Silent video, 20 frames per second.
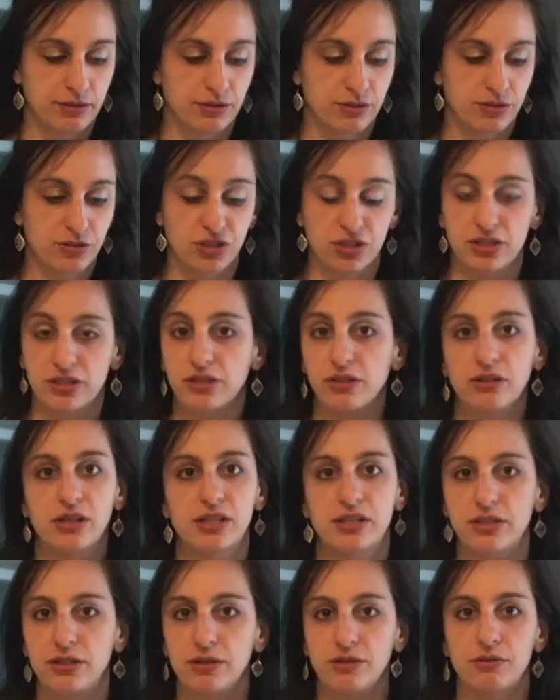just
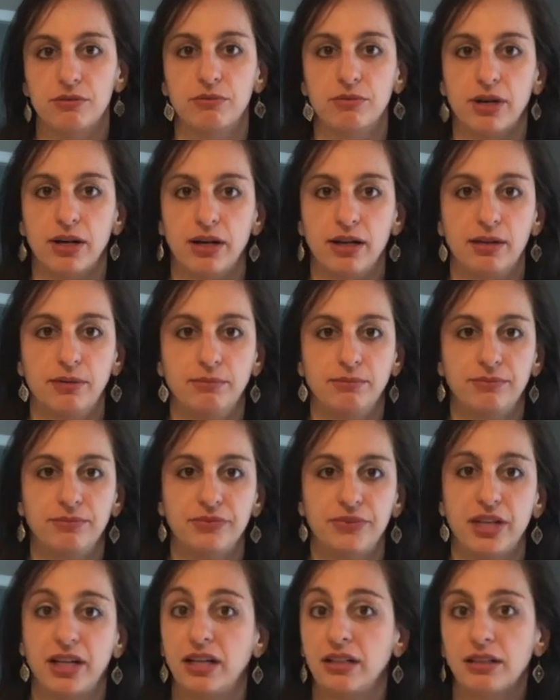started to,
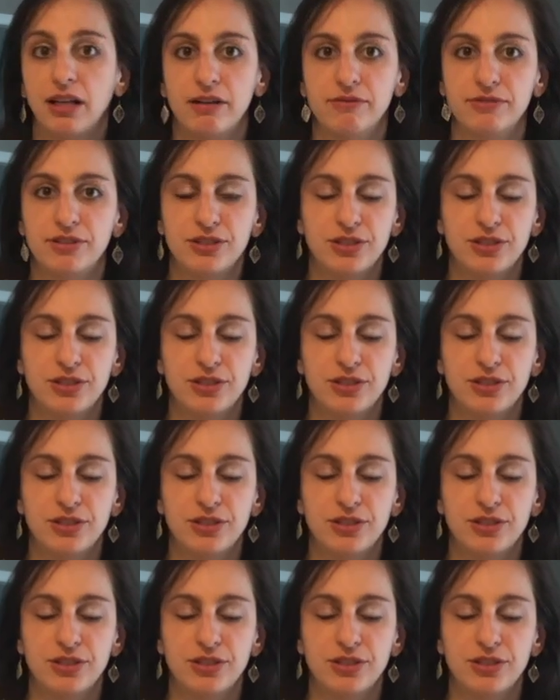that I loved.